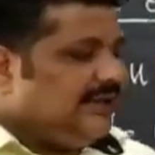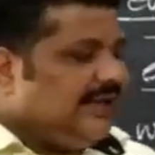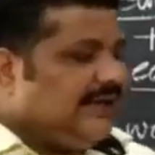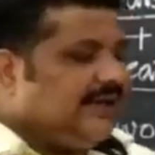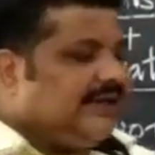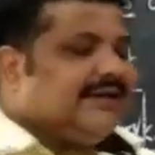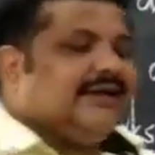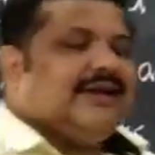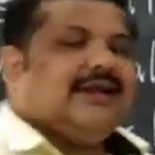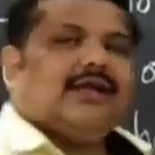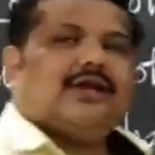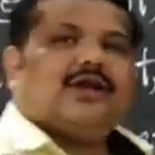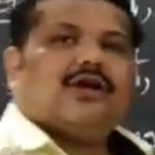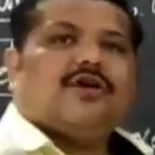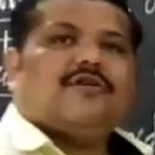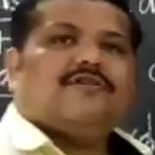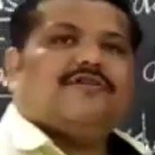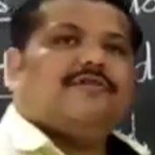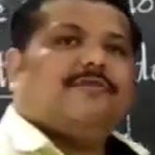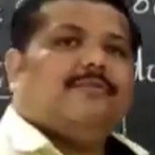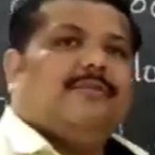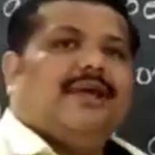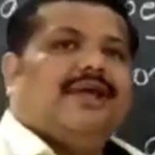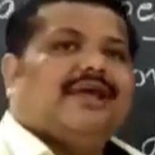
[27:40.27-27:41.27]
technique
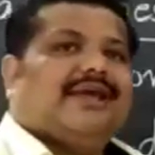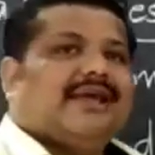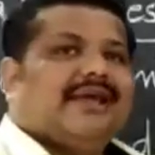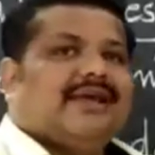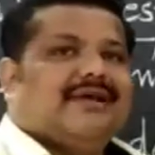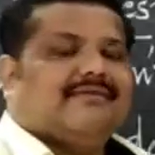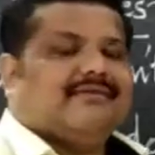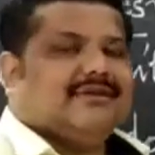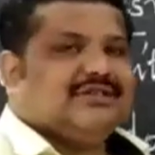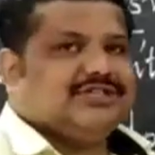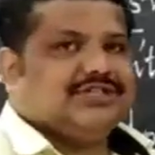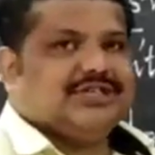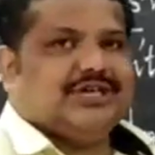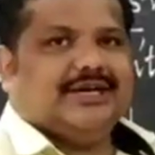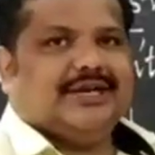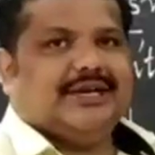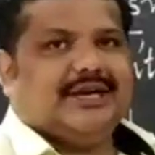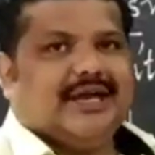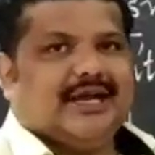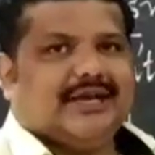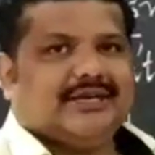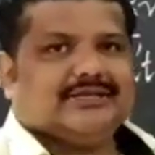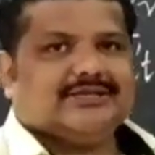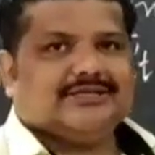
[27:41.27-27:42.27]
of making
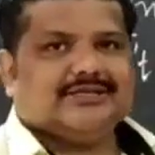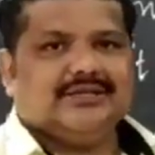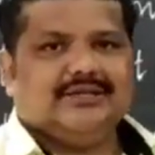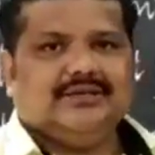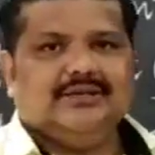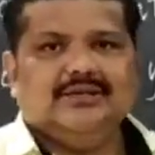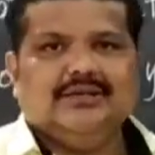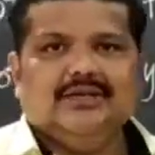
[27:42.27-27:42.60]
question tags.